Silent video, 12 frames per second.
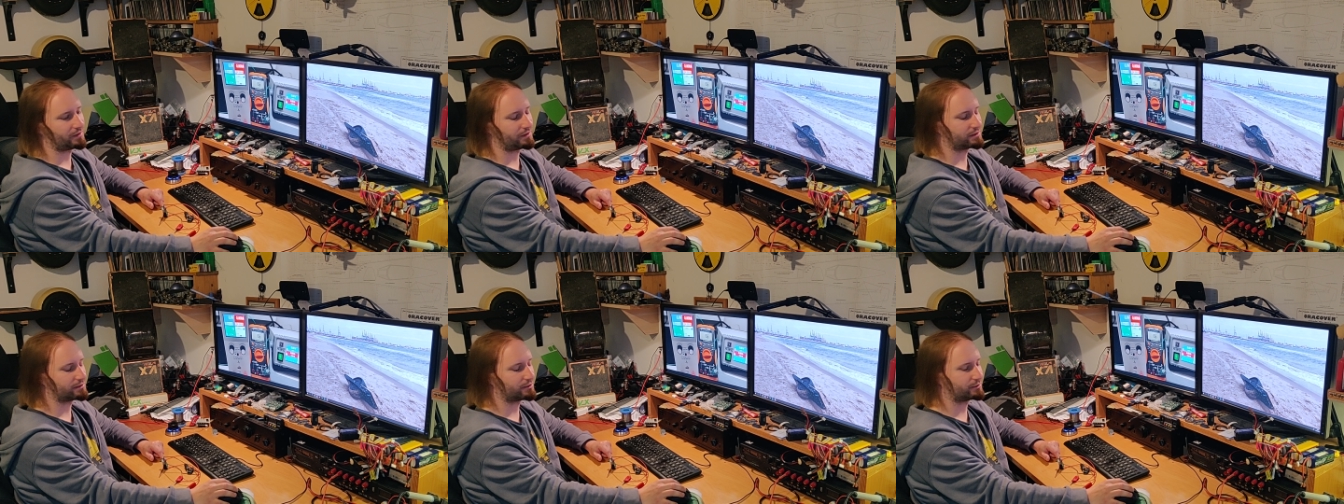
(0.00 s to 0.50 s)

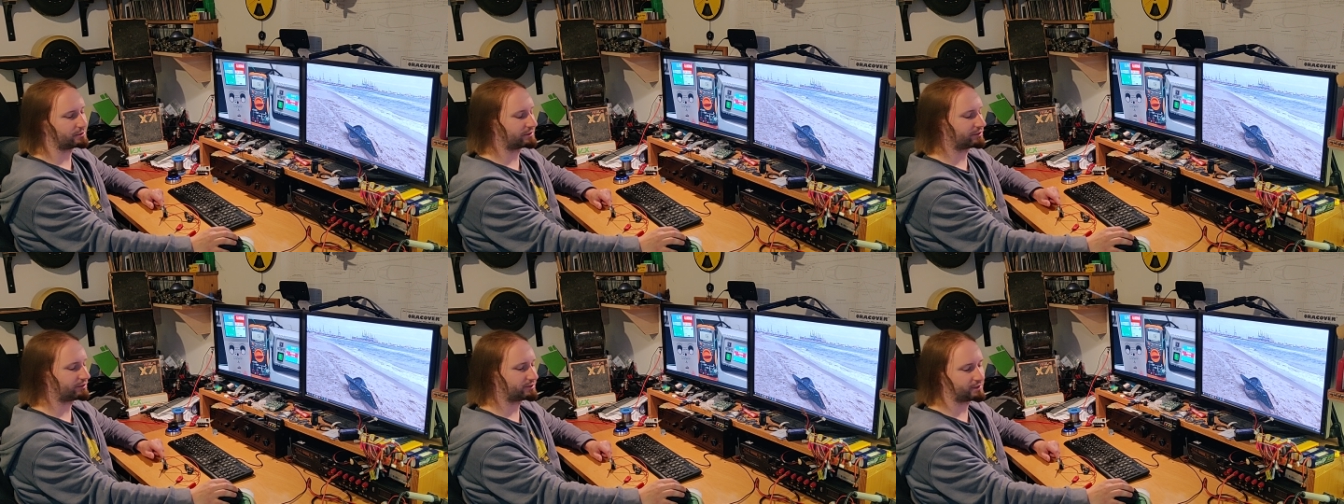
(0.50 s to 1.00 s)
Let's stop right
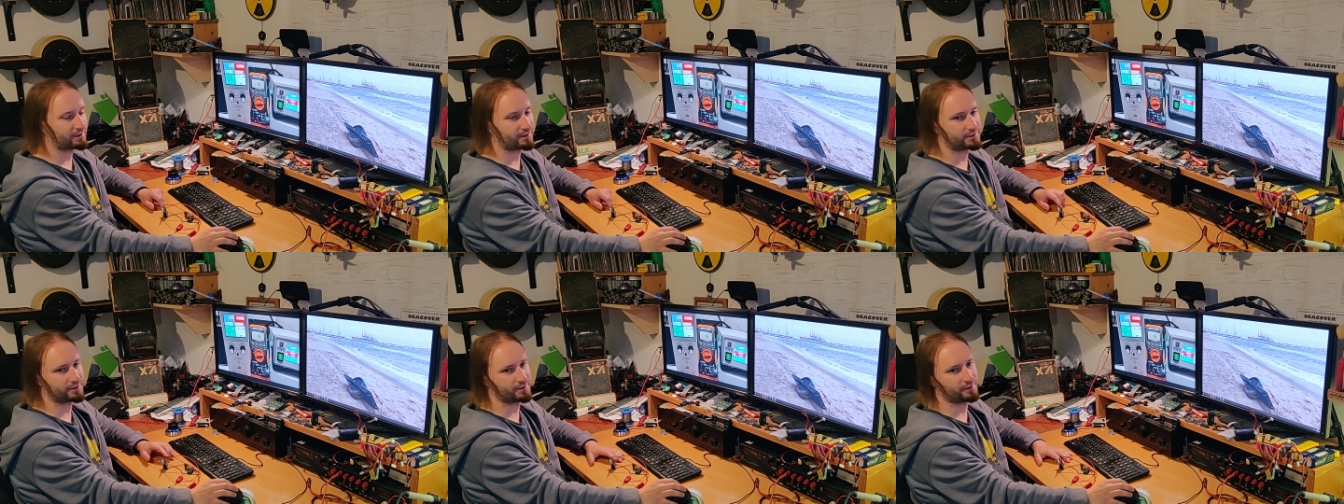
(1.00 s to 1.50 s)
here and
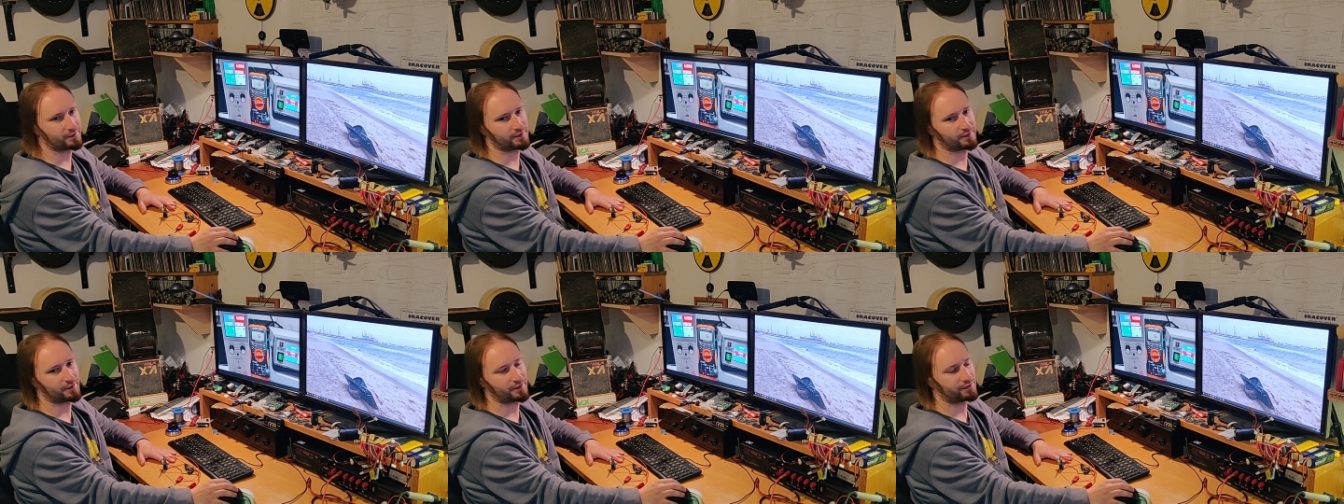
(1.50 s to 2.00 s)
agree that
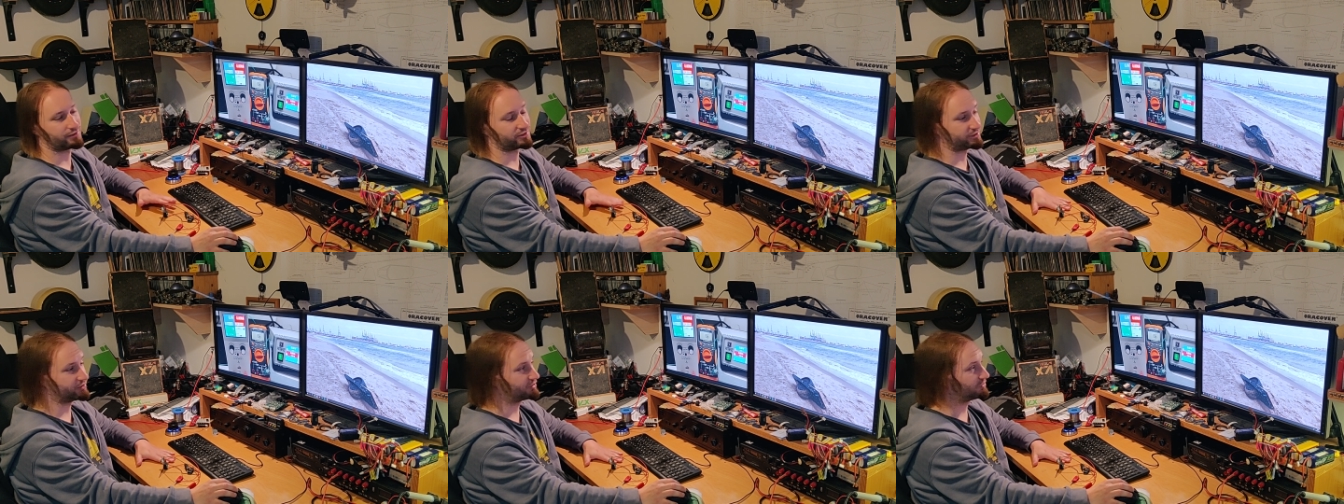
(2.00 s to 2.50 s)

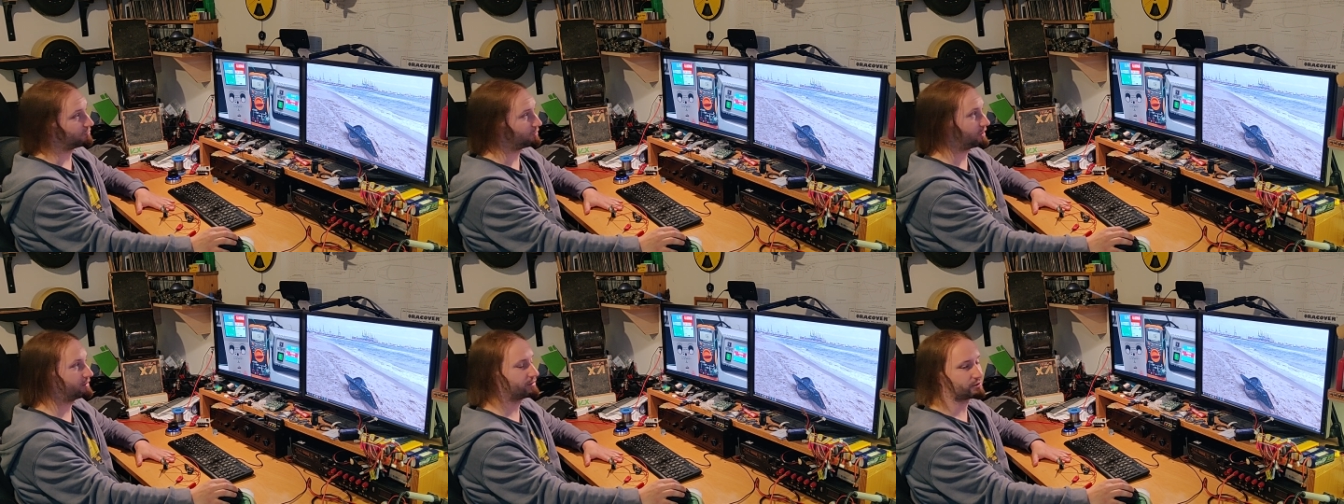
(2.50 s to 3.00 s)
the reason
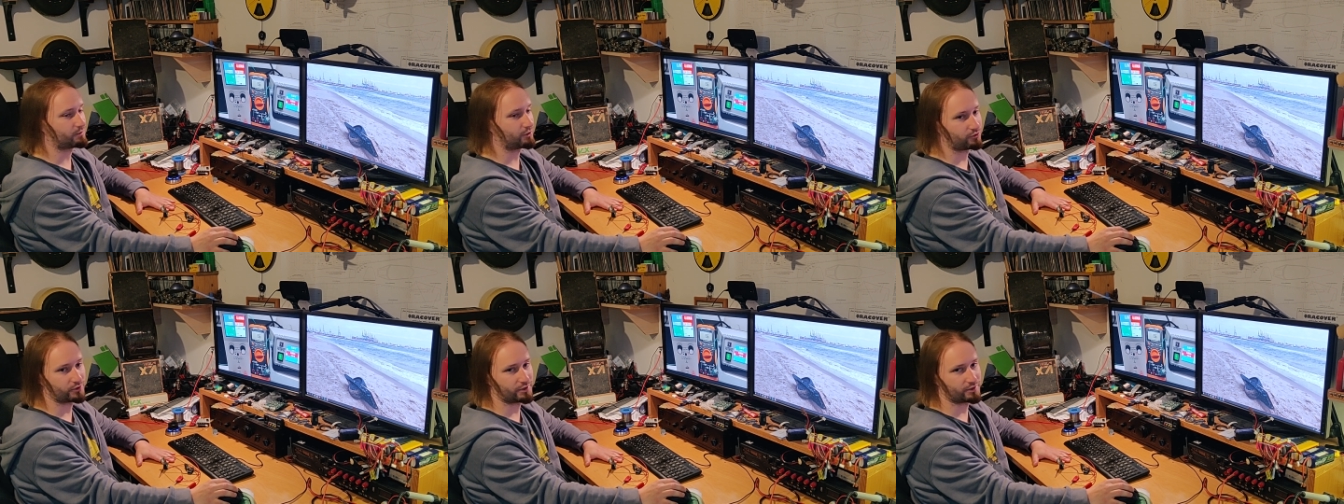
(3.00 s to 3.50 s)
why it
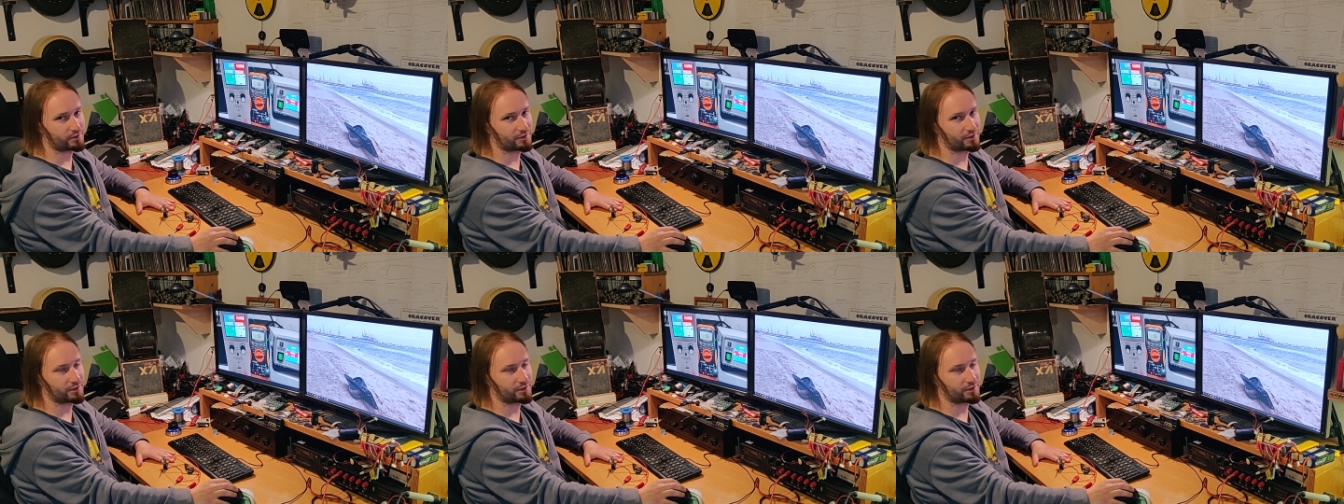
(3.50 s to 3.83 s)
exploded